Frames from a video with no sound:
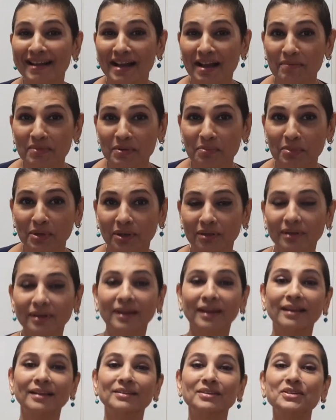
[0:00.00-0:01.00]
almond milk.
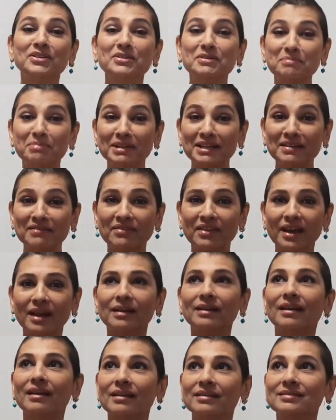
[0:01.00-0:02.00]
Can you believe that?
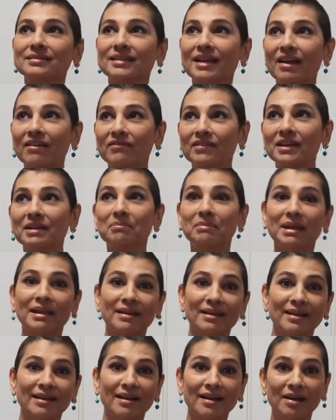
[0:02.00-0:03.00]
Yes, Daphne
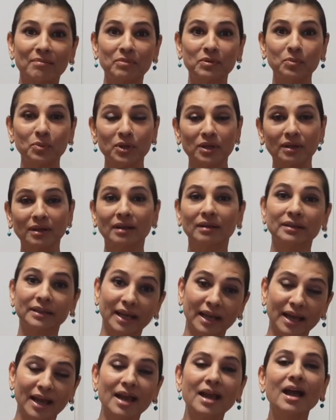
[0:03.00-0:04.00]
making almond milk.
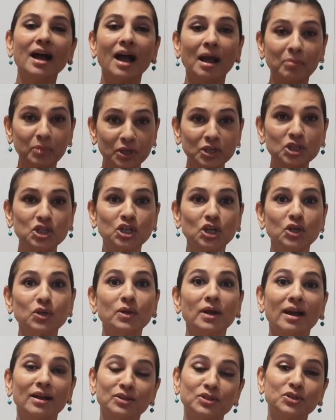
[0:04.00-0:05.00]
Yeah, I'm going to show
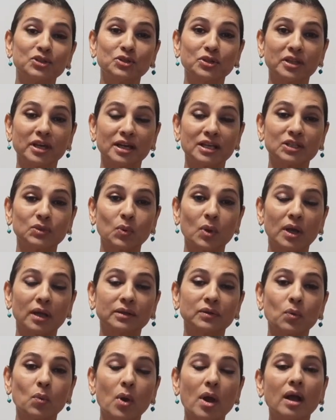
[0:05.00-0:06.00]
you how to do that as well
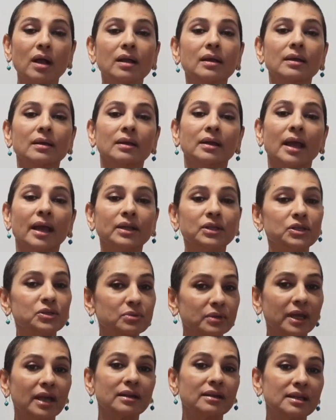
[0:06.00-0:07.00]
in a while. And
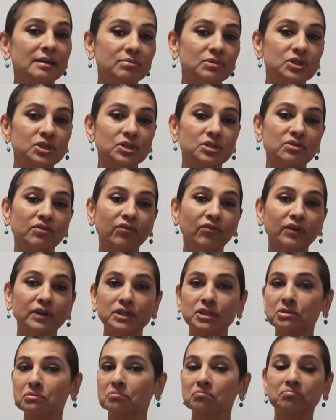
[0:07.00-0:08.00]
you can keep this in your
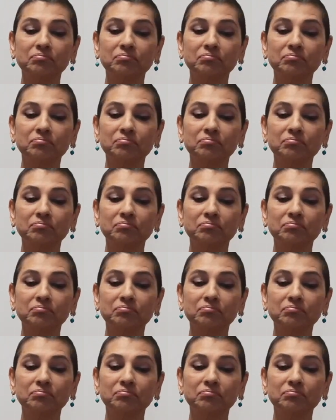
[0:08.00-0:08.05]
fridge.